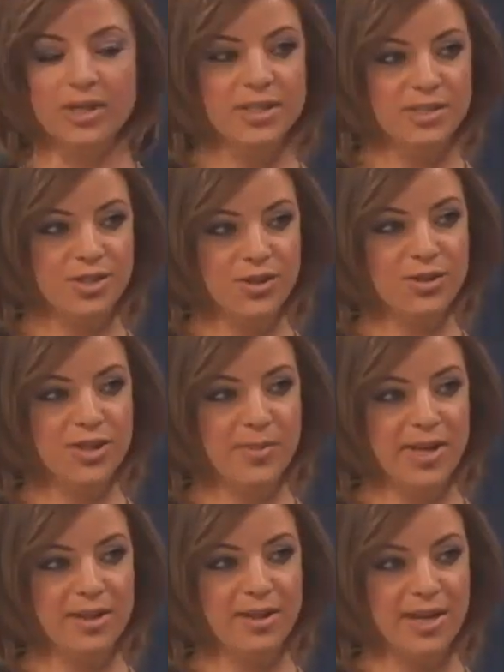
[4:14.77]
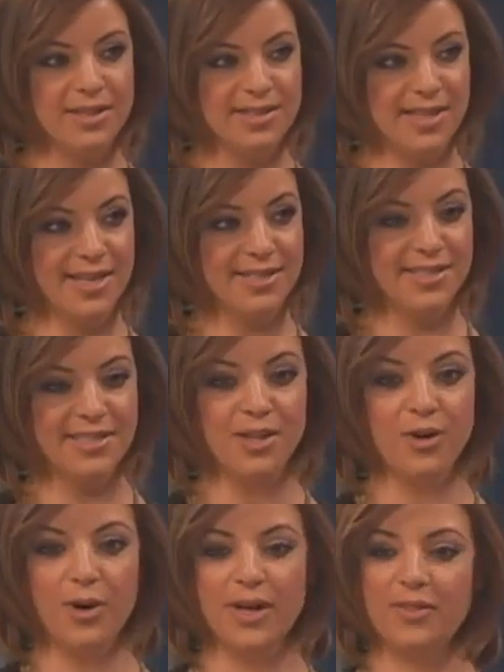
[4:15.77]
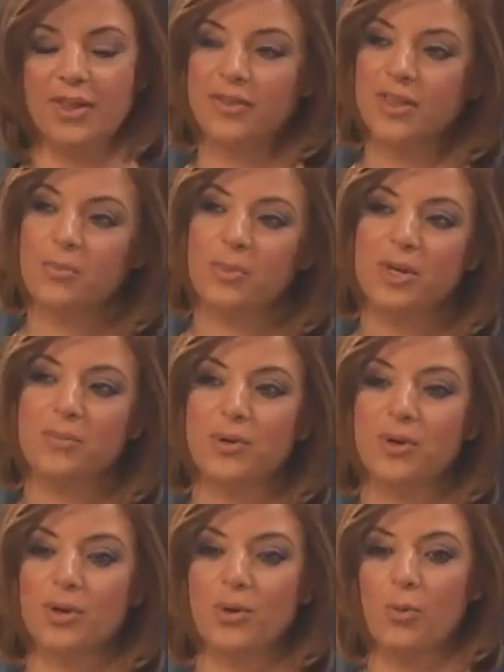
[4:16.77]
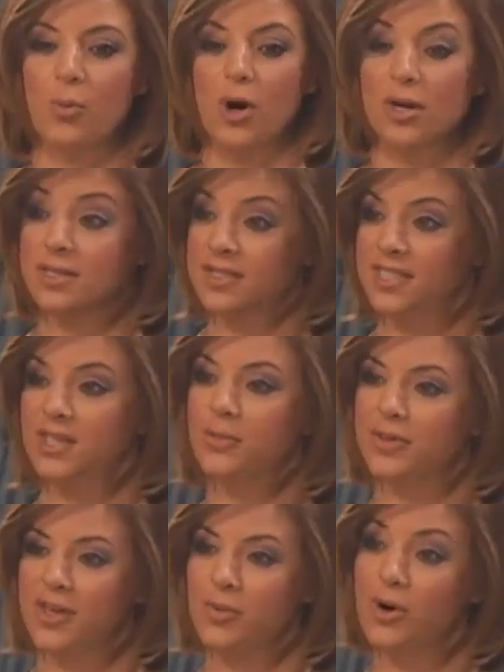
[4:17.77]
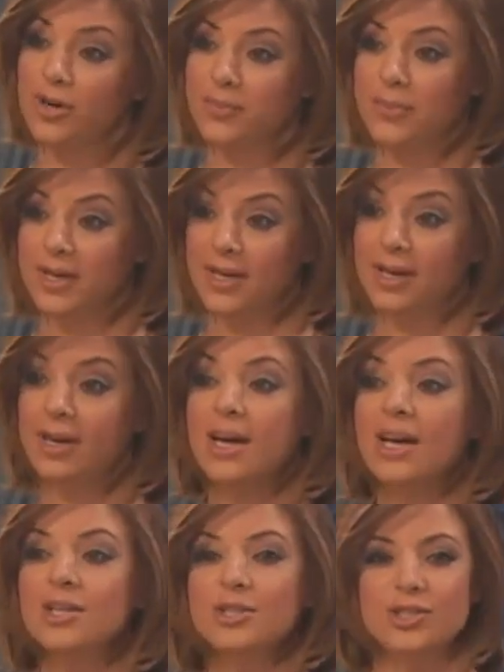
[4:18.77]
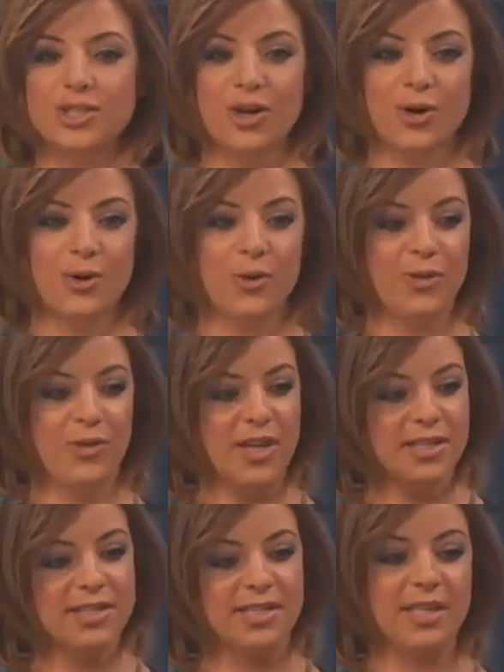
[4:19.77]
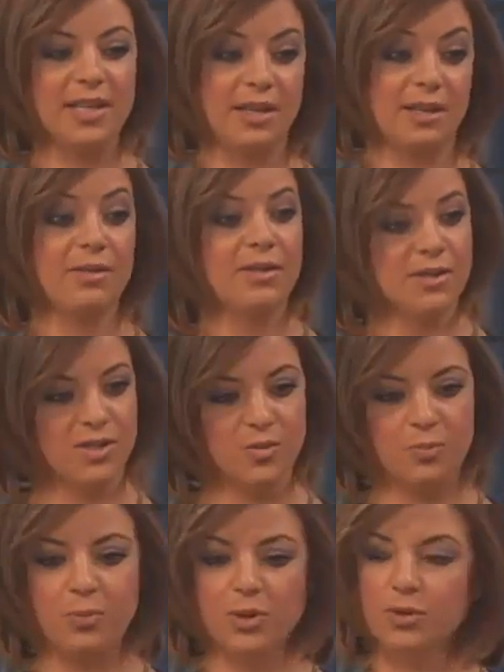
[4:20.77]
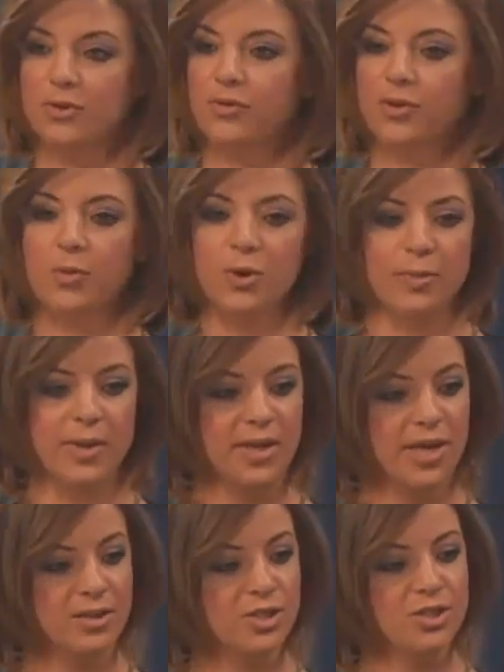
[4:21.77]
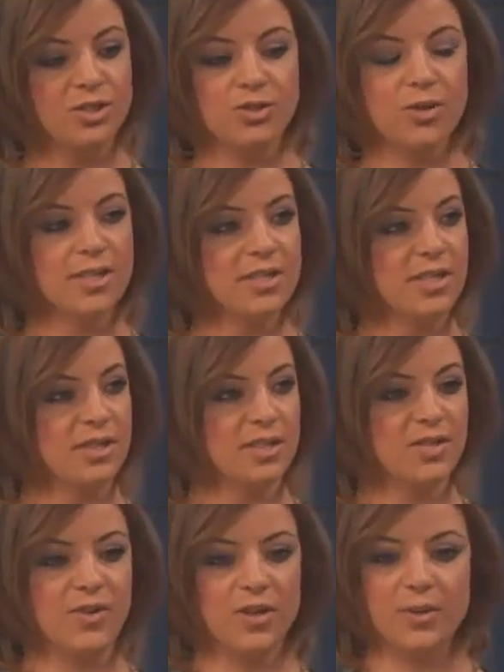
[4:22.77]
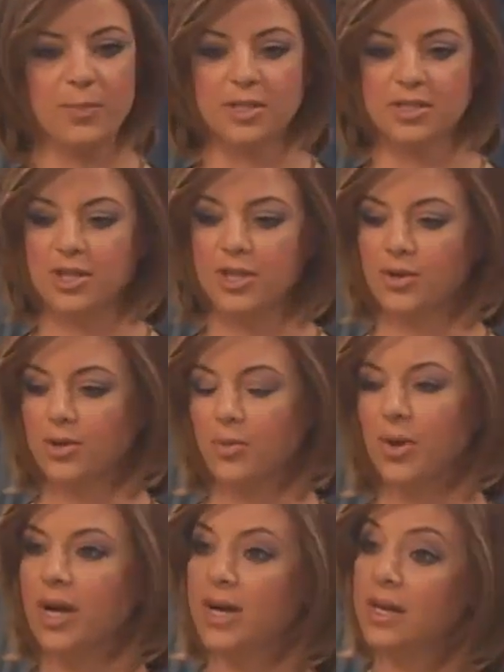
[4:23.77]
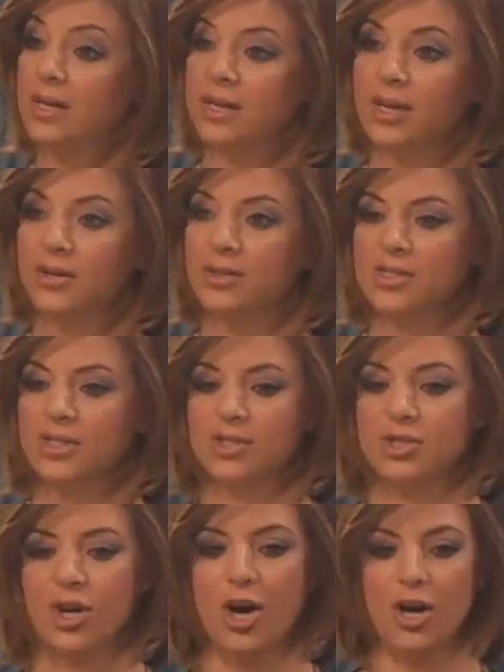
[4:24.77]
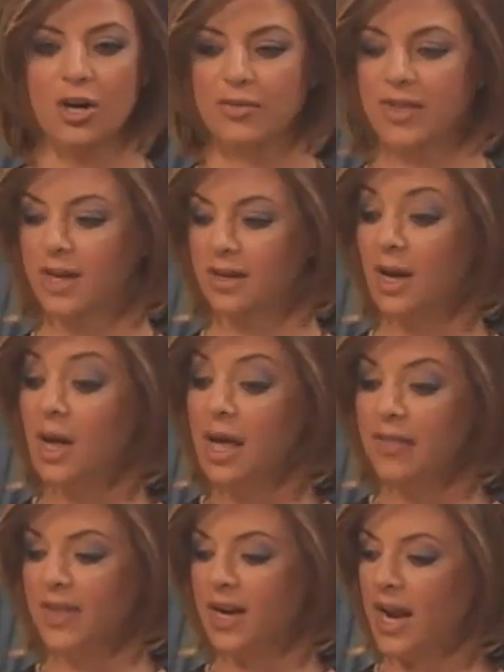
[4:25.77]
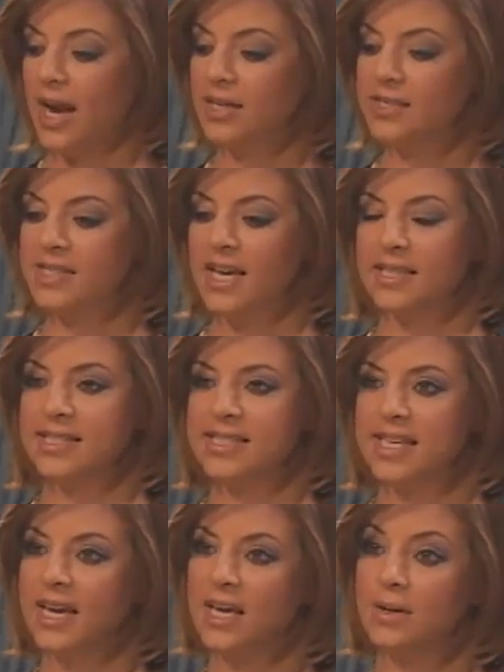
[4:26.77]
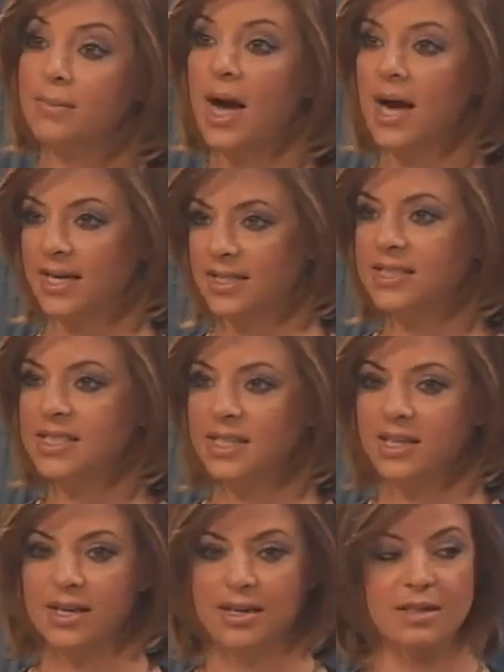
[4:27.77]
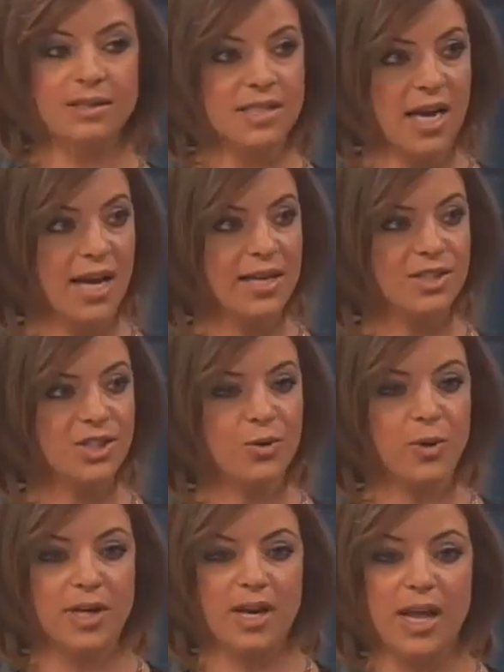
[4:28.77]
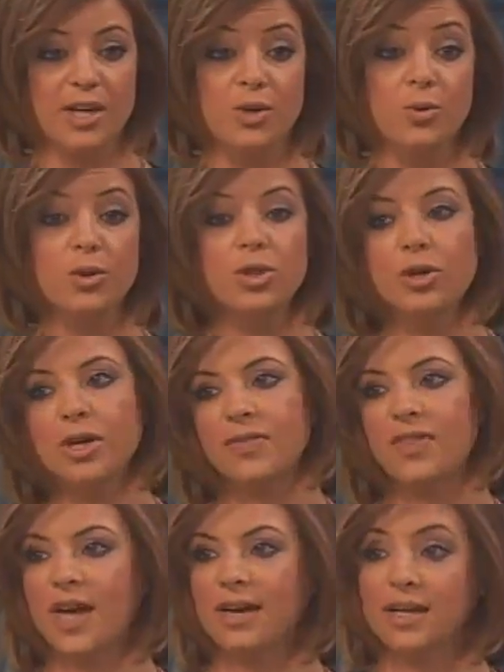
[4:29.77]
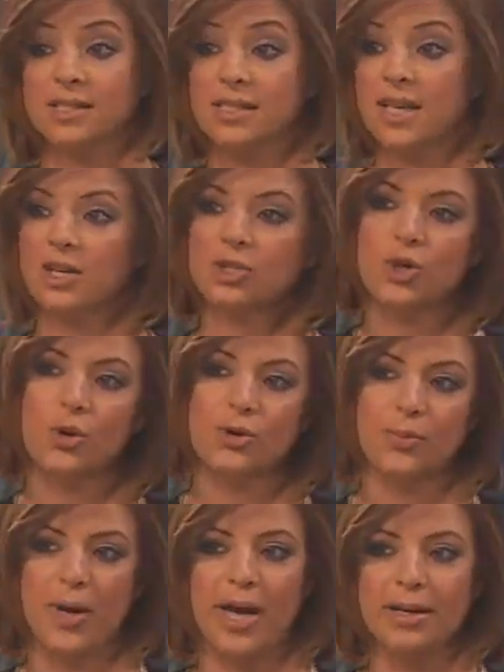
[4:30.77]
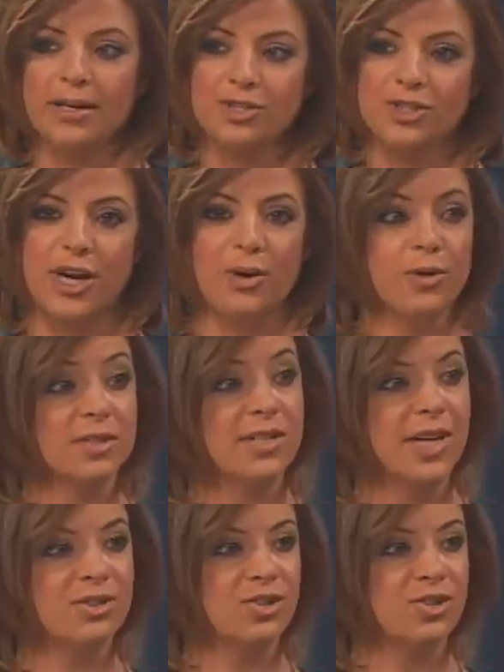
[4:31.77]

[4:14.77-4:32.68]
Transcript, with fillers: it certainly make a lot of sense. You know, I think that people want to see what they want to be. So they see this beautiful woman and she's dressed in this very particular way, and here's this car that that has that same idea tied to it. And you look at that, it's like a total package now, where it's not